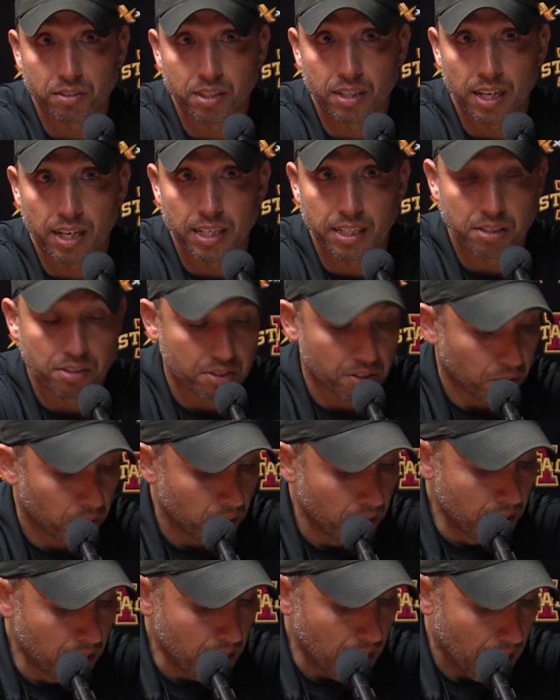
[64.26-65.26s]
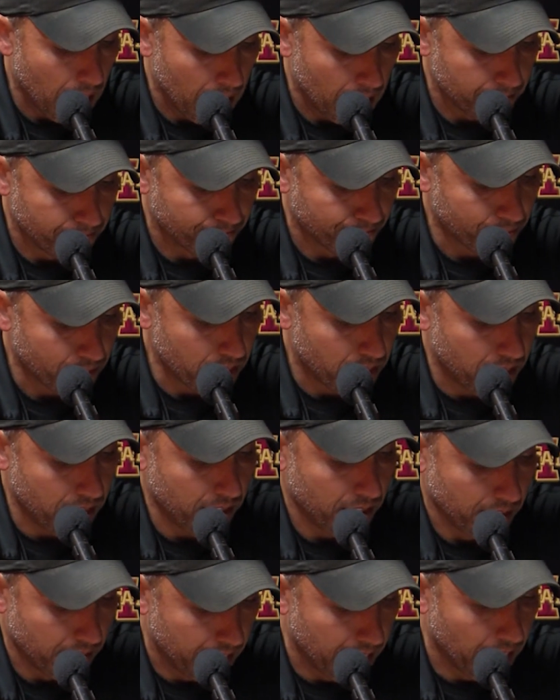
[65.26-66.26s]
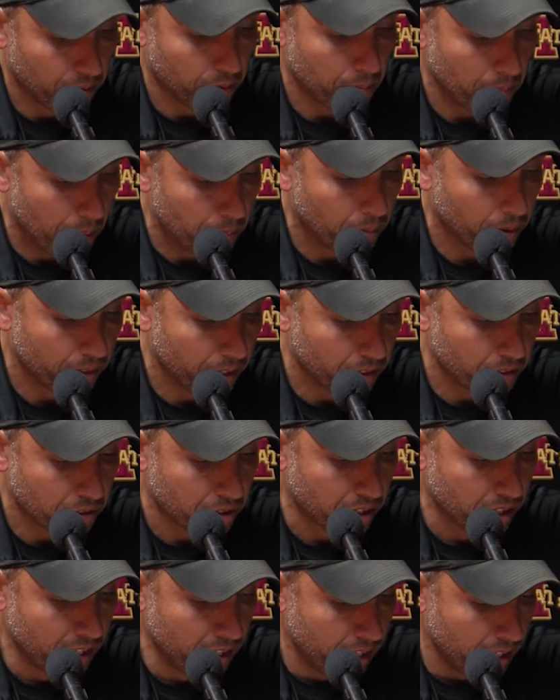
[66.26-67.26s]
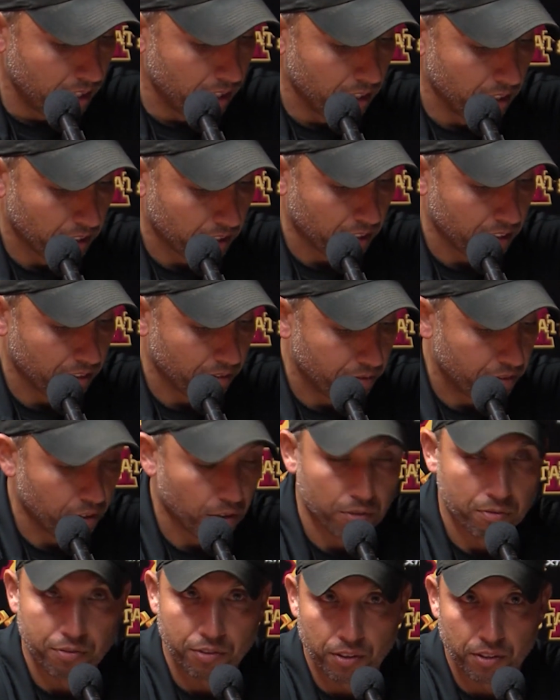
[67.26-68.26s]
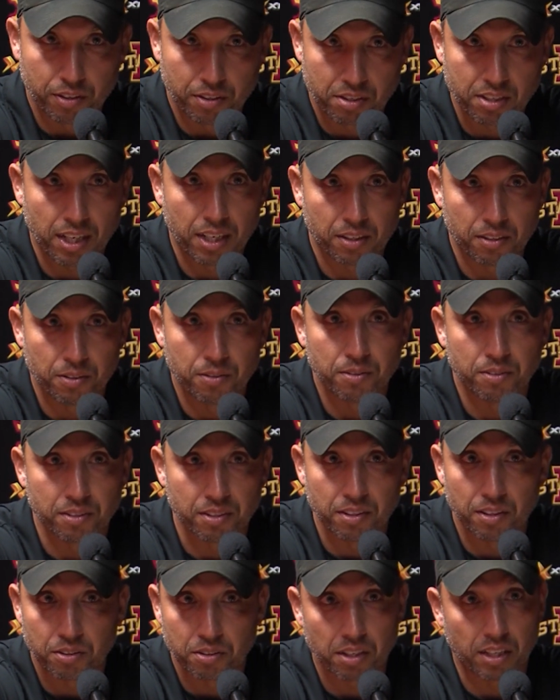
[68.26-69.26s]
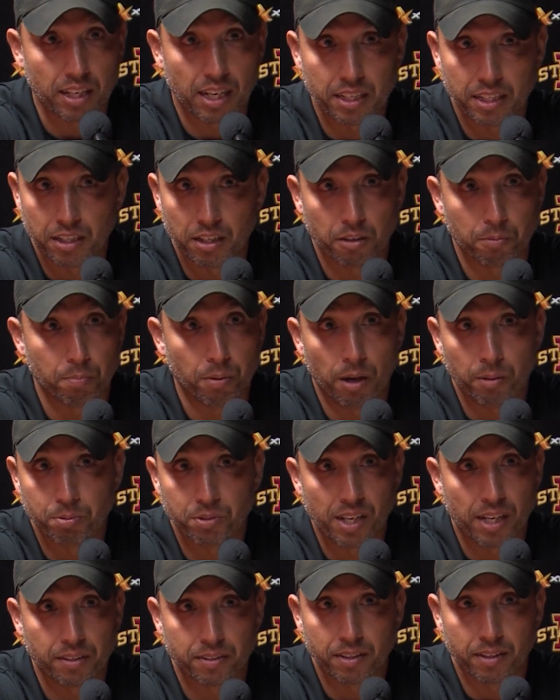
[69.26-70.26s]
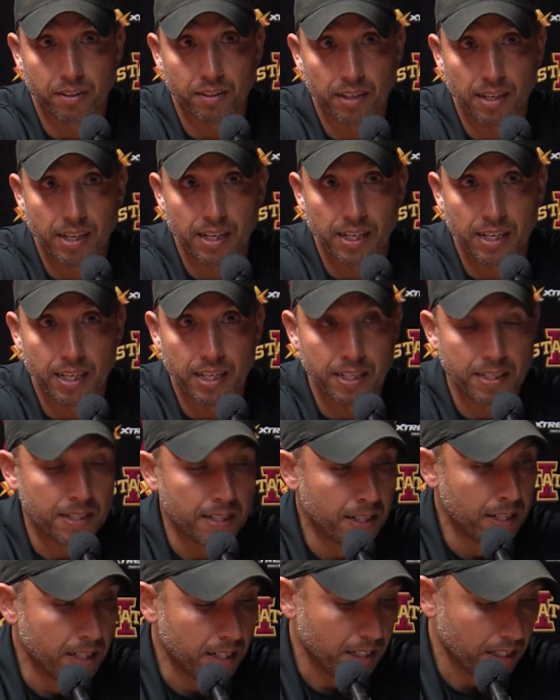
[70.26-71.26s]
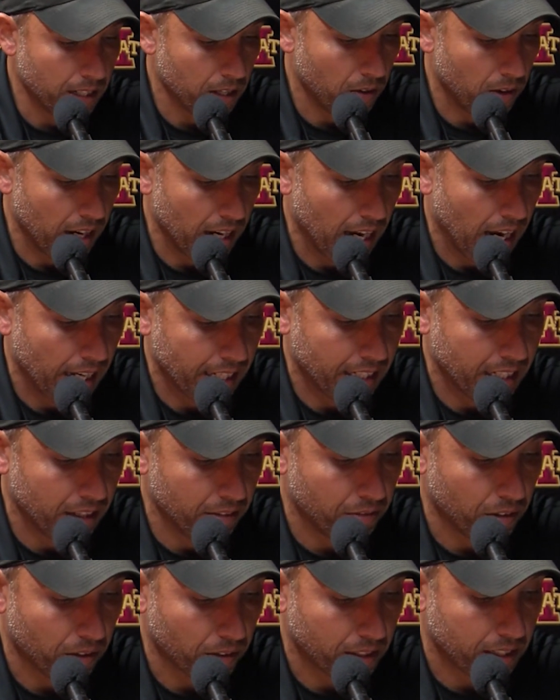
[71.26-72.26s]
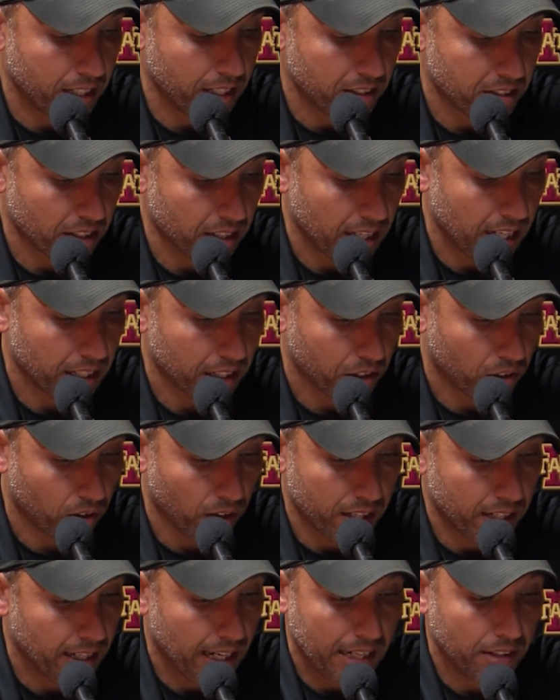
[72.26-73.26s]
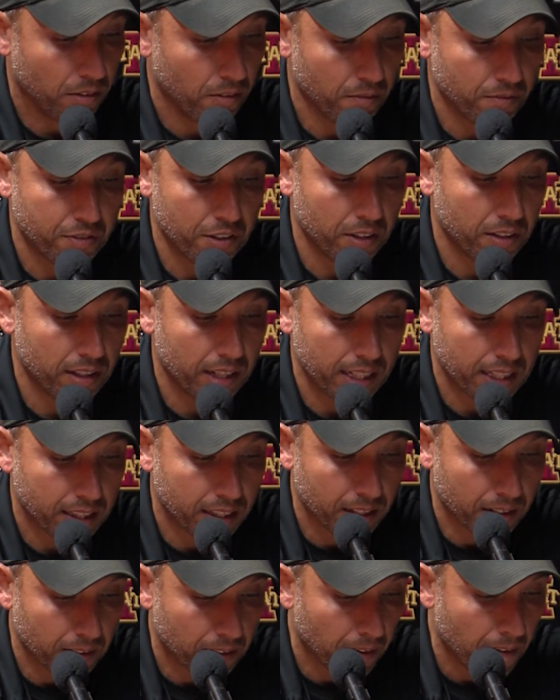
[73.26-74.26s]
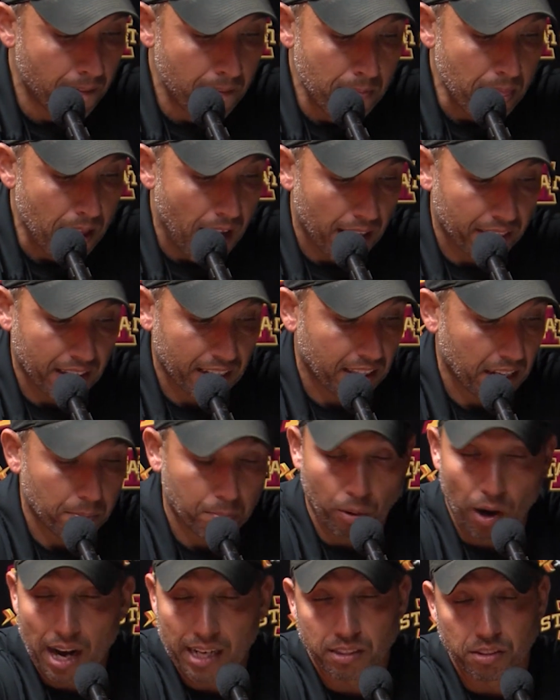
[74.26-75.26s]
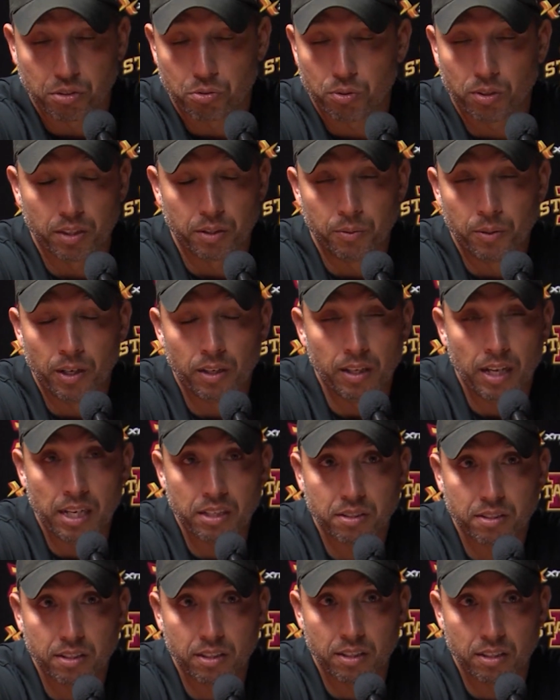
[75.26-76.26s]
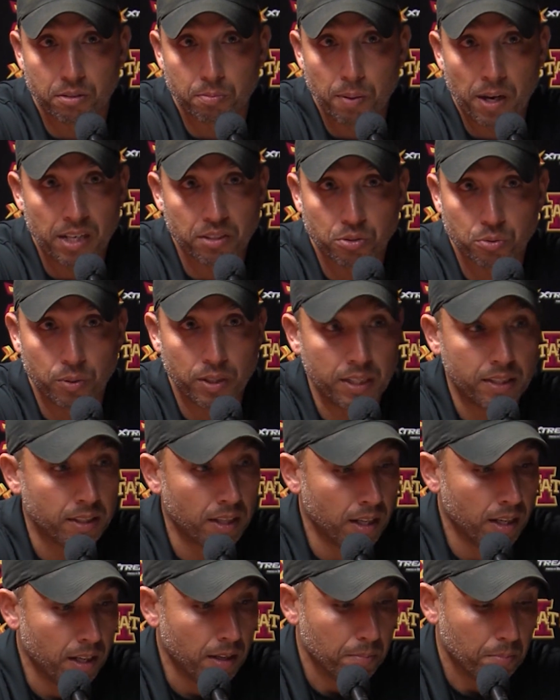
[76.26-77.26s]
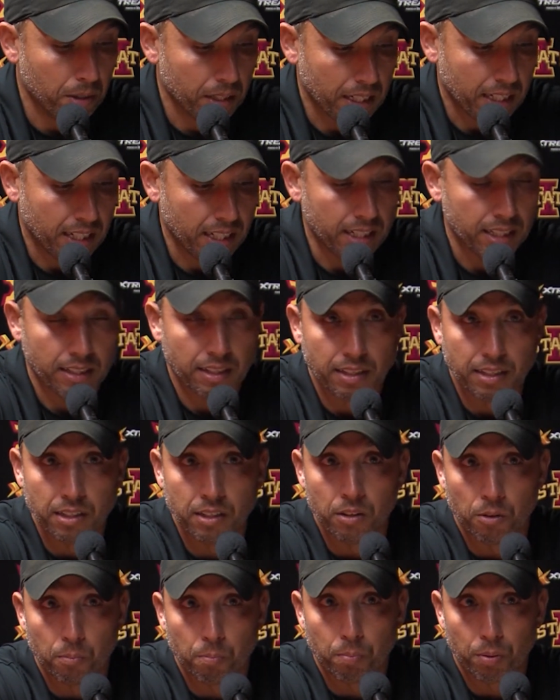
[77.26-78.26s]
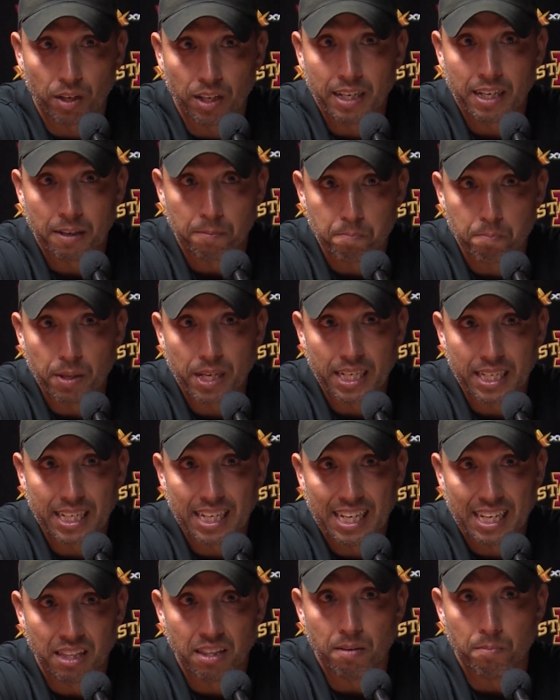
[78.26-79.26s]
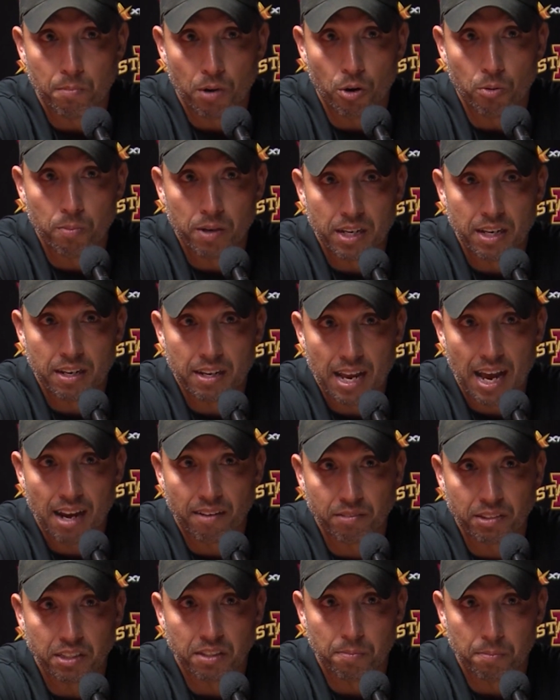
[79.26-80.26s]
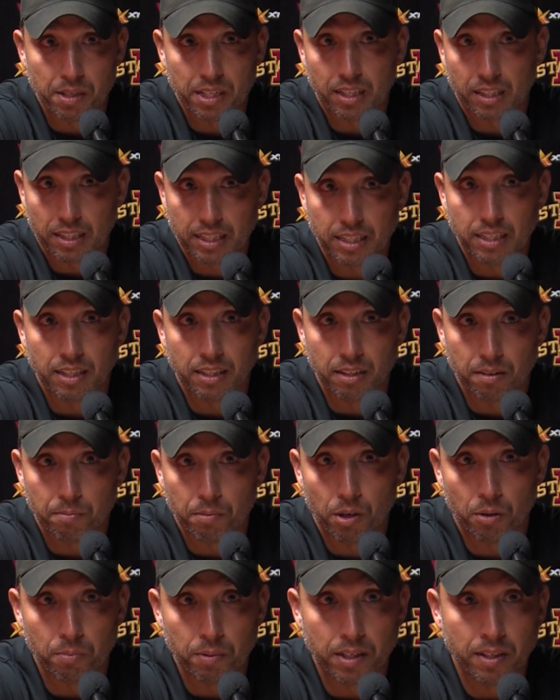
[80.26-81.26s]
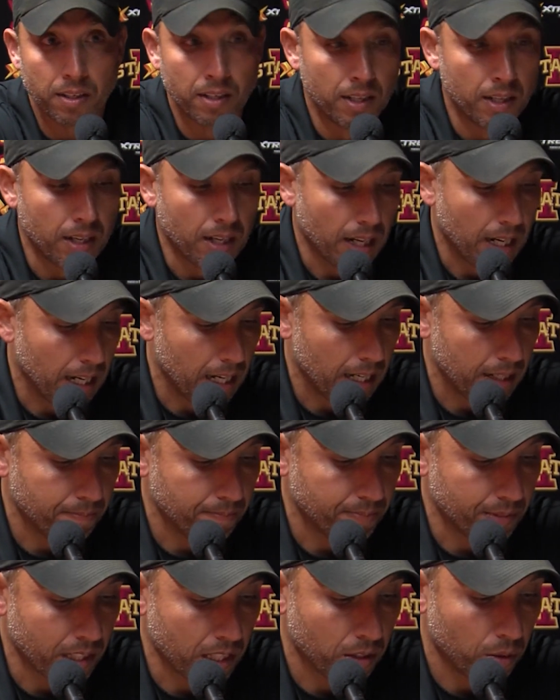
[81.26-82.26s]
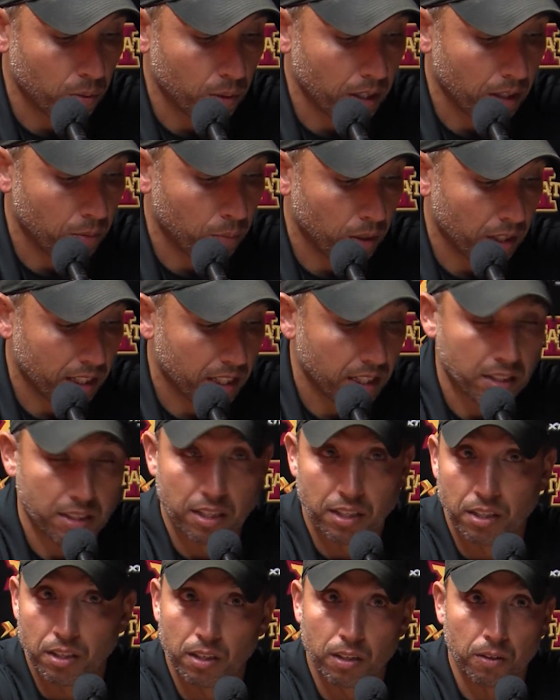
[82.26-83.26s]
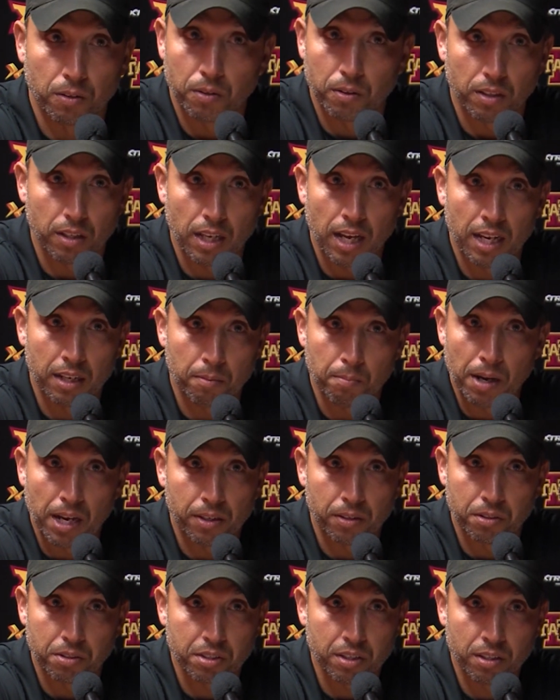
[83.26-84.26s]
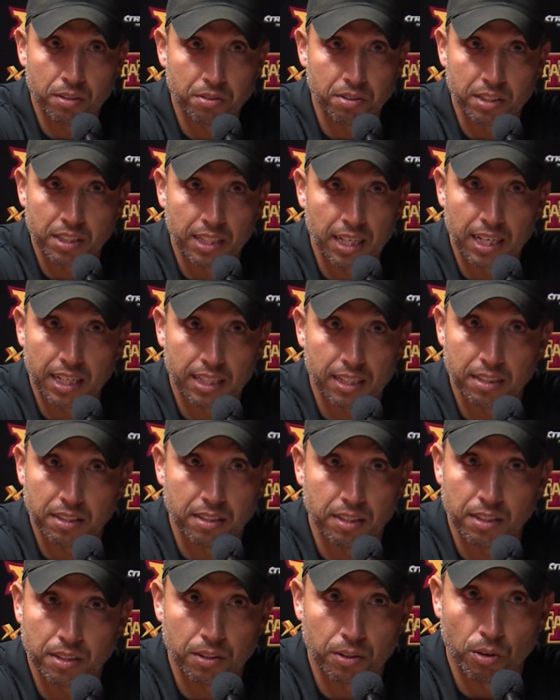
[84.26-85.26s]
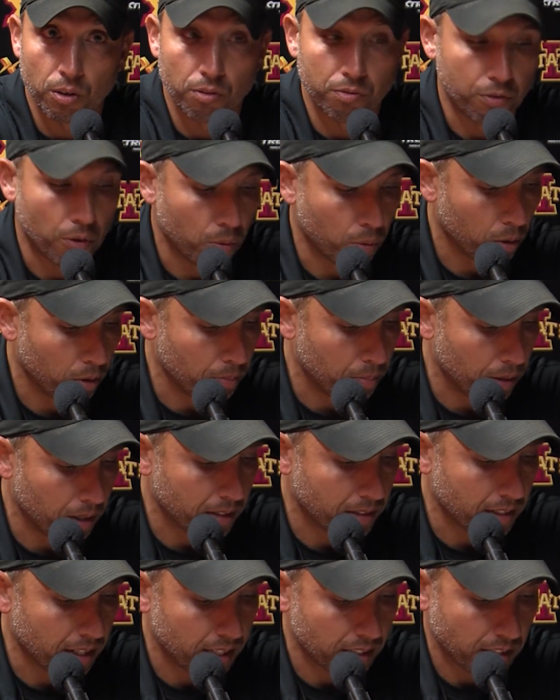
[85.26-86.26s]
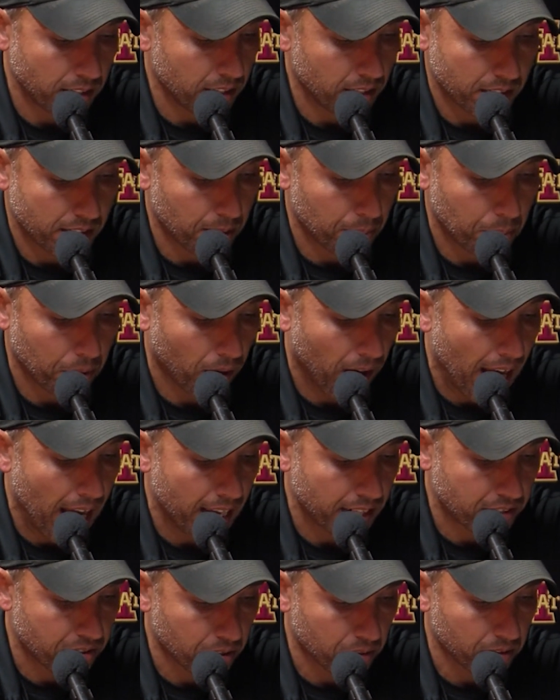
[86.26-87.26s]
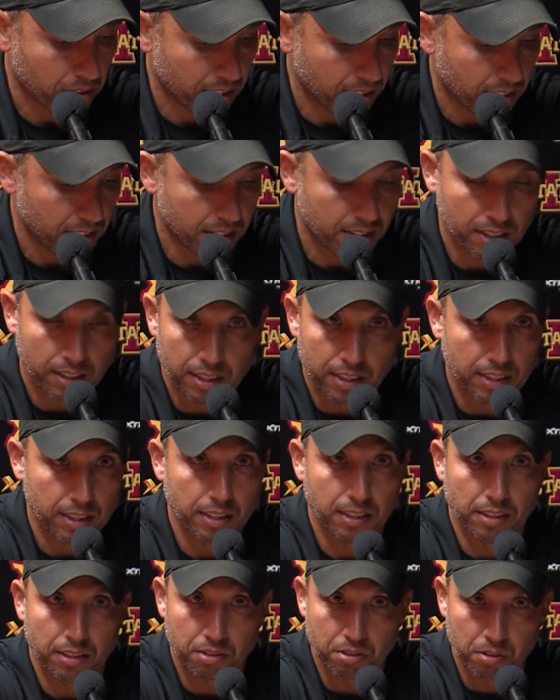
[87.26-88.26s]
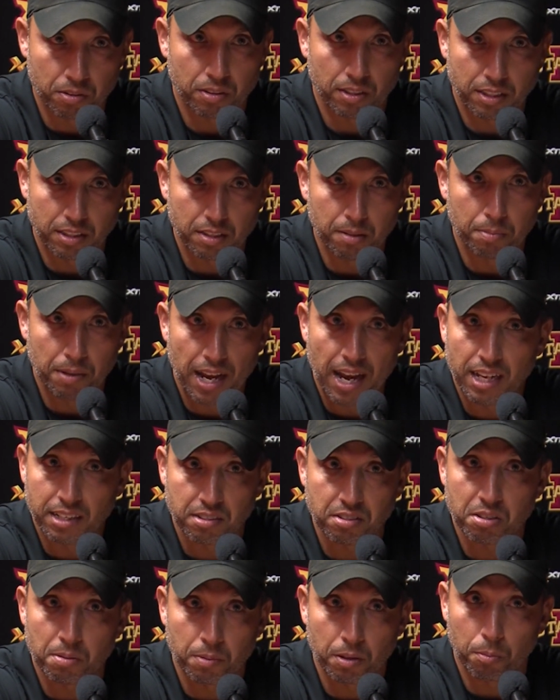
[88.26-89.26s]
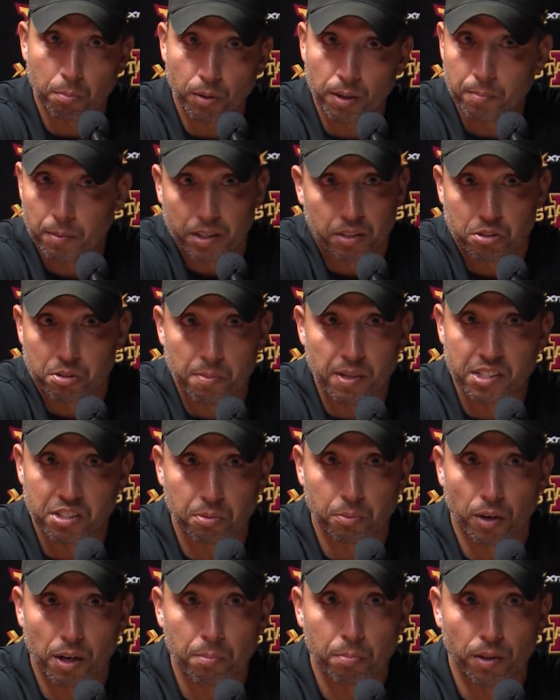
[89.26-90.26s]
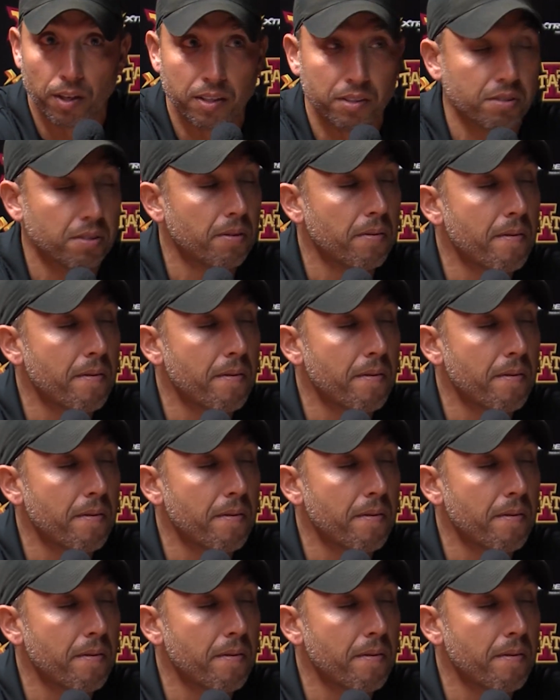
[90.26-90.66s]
tonight. So you got to remember, you look on the field for the Cyclones, and there's a lot of young pups out there. And, you know, I give our kids a lot of credit. I don't feel like I thought they practiced really well this past week. But again, you know, playing big in the moment and having to be elite in the moment, you know, we continue to learn a lot about ourselves, and you got to continue to grow forward. But you tip your hat certainly to Dylan, and you certainly tip the hat to some of the playmakers who made some great plays.